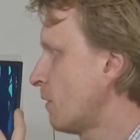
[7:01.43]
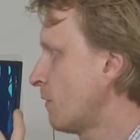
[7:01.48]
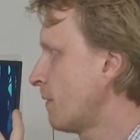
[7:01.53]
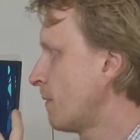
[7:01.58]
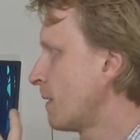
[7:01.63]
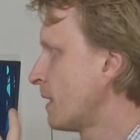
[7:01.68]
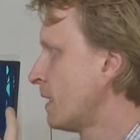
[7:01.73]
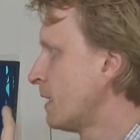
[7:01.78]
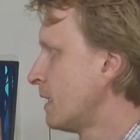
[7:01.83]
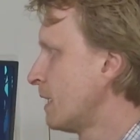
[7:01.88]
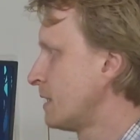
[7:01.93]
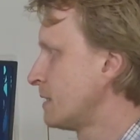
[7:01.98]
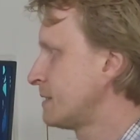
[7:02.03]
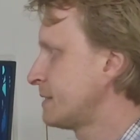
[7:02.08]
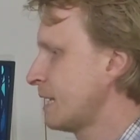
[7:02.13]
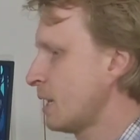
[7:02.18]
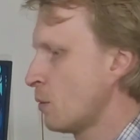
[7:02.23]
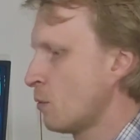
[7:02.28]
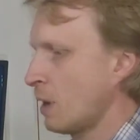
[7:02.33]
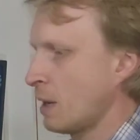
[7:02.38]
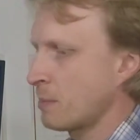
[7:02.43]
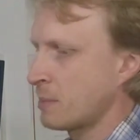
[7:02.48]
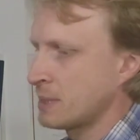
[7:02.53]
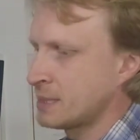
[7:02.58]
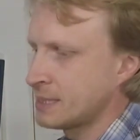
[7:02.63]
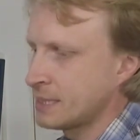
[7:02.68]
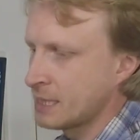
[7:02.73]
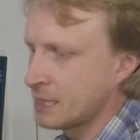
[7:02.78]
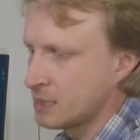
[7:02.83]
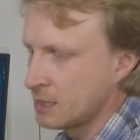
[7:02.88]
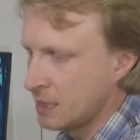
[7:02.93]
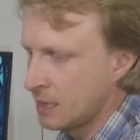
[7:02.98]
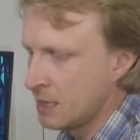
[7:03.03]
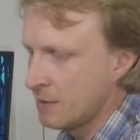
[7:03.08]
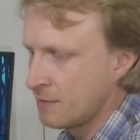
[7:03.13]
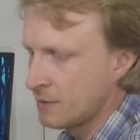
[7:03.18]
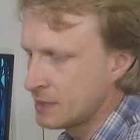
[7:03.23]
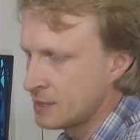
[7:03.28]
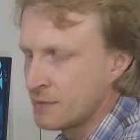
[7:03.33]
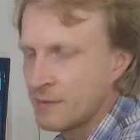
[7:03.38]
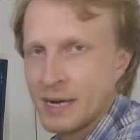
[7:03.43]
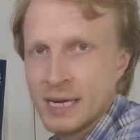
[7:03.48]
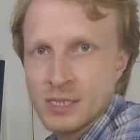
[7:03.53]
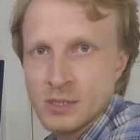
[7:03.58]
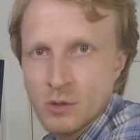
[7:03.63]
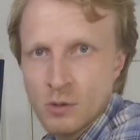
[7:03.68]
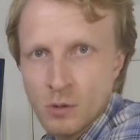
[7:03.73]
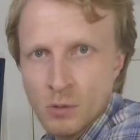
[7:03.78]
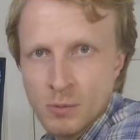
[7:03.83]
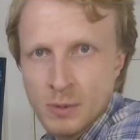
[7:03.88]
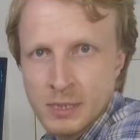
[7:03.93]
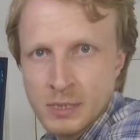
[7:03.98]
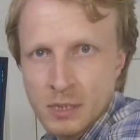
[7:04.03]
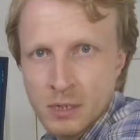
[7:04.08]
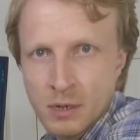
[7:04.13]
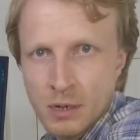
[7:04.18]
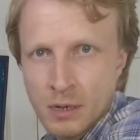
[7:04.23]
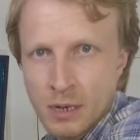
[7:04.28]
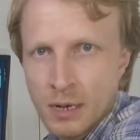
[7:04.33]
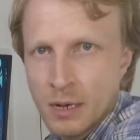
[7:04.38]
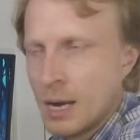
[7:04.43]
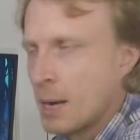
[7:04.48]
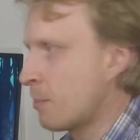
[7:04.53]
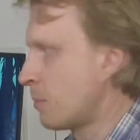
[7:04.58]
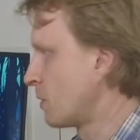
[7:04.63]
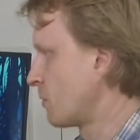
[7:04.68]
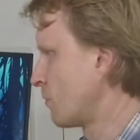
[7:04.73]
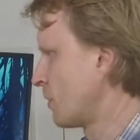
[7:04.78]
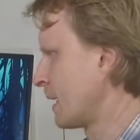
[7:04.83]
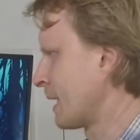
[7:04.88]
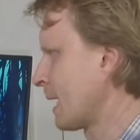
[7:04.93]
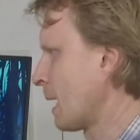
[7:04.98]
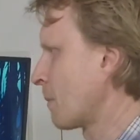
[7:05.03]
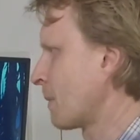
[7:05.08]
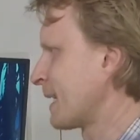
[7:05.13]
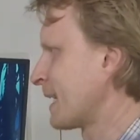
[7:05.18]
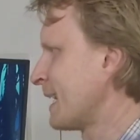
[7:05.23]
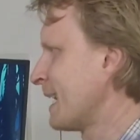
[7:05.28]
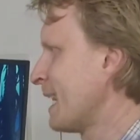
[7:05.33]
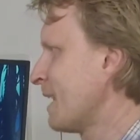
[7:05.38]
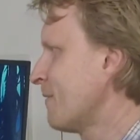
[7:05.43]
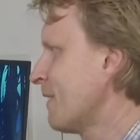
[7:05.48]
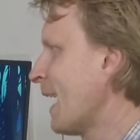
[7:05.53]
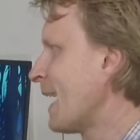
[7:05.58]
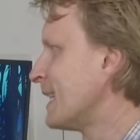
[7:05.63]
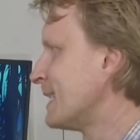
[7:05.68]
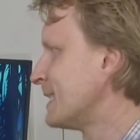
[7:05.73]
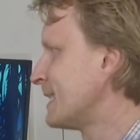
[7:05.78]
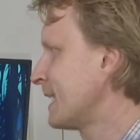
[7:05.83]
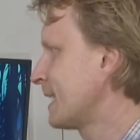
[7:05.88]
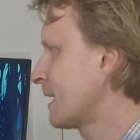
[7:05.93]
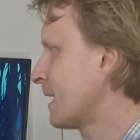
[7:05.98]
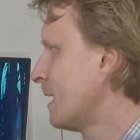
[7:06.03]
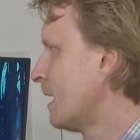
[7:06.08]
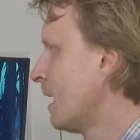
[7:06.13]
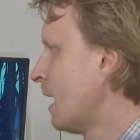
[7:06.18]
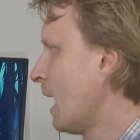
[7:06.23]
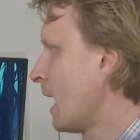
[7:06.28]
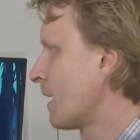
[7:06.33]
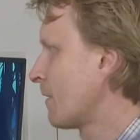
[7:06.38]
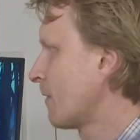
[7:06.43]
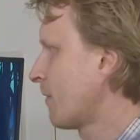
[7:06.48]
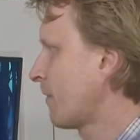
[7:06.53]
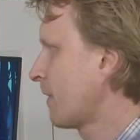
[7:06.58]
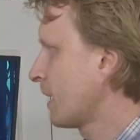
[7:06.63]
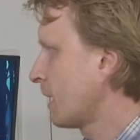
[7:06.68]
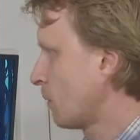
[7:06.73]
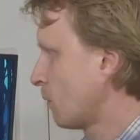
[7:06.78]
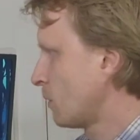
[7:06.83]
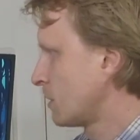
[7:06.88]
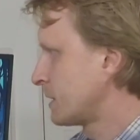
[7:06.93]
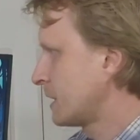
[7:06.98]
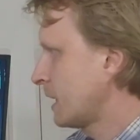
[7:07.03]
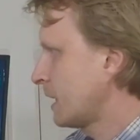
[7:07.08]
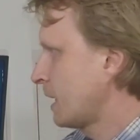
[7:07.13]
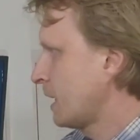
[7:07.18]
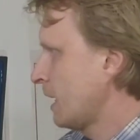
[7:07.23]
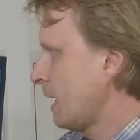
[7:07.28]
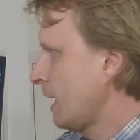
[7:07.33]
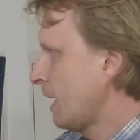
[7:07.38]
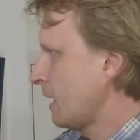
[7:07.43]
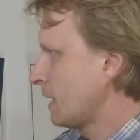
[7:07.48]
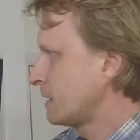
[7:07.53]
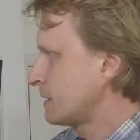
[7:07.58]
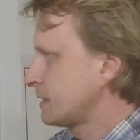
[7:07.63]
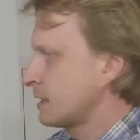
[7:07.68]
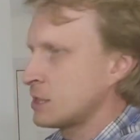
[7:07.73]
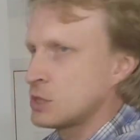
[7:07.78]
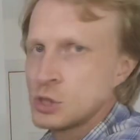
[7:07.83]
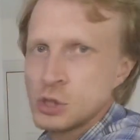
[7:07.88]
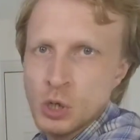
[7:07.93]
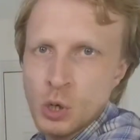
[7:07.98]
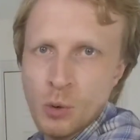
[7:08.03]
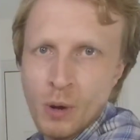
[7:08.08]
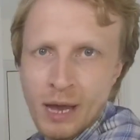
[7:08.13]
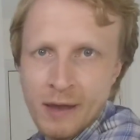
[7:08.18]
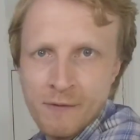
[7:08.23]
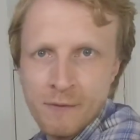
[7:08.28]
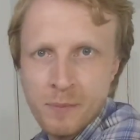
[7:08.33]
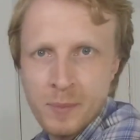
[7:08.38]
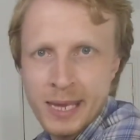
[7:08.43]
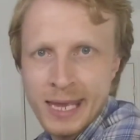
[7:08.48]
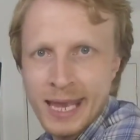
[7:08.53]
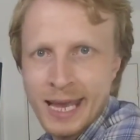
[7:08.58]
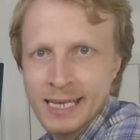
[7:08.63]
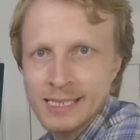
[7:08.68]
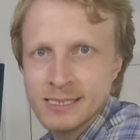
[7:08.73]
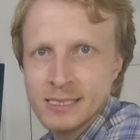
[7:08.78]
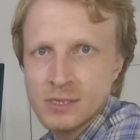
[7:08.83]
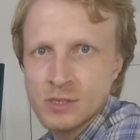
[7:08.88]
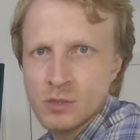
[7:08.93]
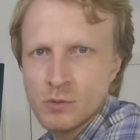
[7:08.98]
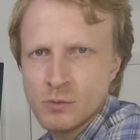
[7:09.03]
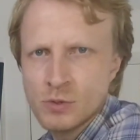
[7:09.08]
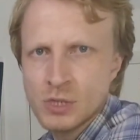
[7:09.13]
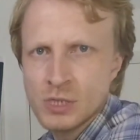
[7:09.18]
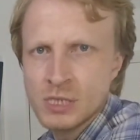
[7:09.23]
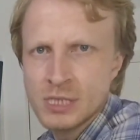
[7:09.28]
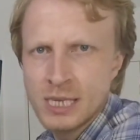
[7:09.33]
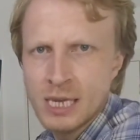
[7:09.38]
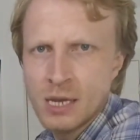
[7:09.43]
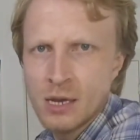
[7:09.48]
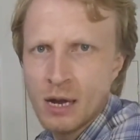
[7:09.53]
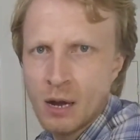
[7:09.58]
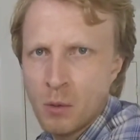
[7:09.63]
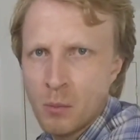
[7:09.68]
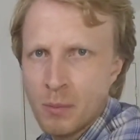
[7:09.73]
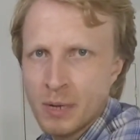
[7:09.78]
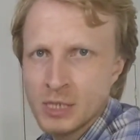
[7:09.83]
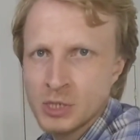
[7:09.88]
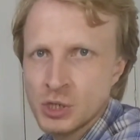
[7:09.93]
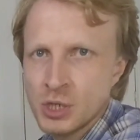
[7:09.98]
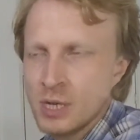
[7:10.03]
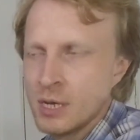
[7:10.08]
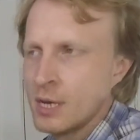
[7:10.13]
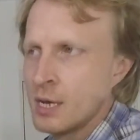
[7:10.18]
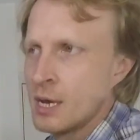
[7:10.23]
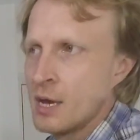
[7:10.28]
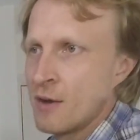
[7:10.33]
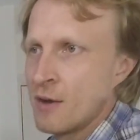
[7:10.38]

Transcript: off and stay awake, basically leave the device always uh, up and running. I'm gonna leave and tick. Another thing I will tick here, it says show FPS. So just see how much,